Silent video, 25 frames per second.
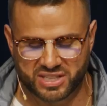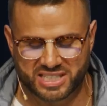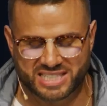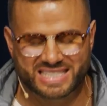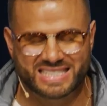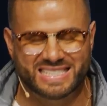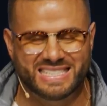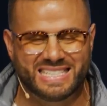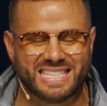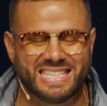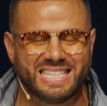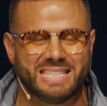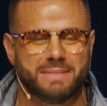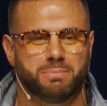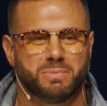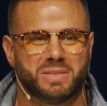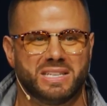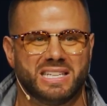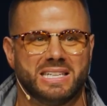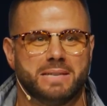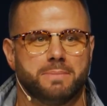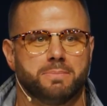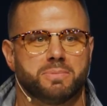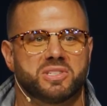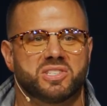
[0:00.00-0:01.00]
this deep,
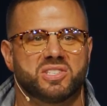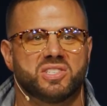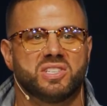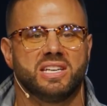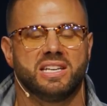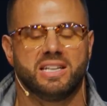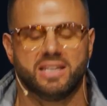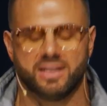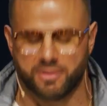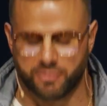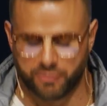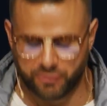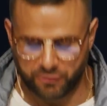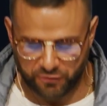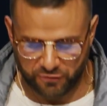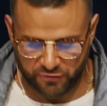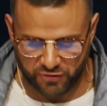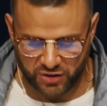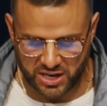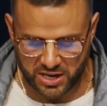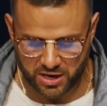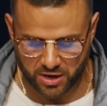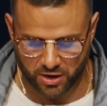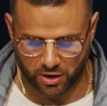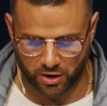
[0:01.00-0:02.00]
deep-seated
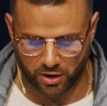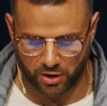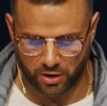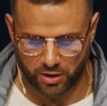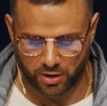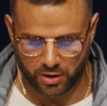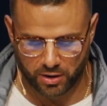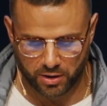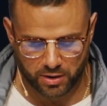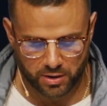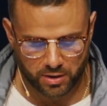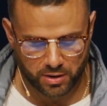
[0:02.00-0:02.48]
fear